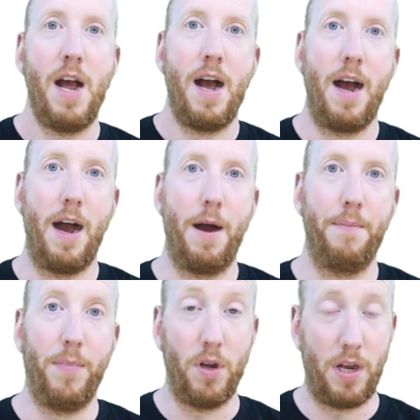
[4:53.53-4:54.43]

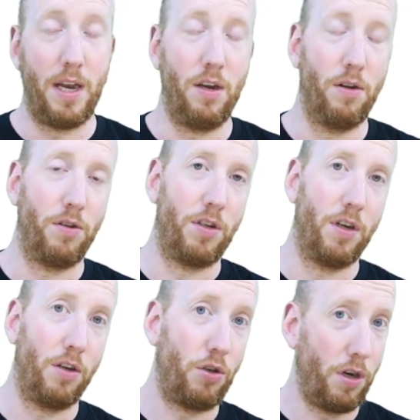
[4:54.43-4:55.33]
You can use
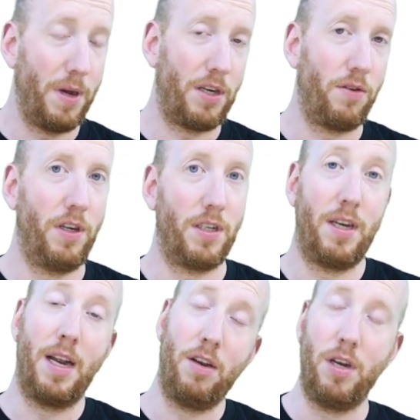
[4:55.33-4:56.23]
the shorty batteries,
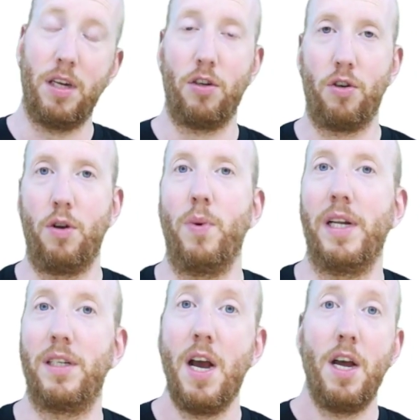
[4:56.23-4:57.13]
and then you need the shorty
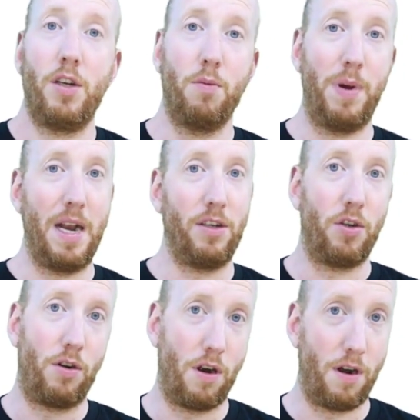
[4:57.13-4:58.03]
weights to
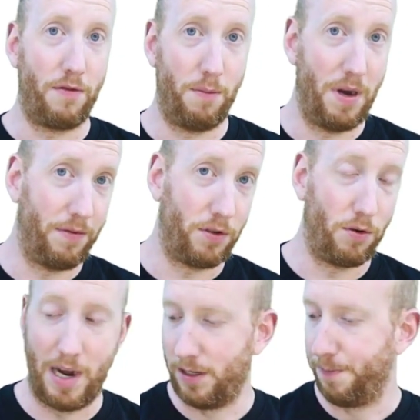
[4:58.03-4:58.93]
balance your car from left to
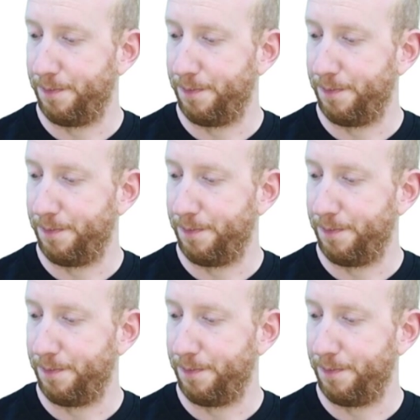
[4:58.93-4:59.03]
right.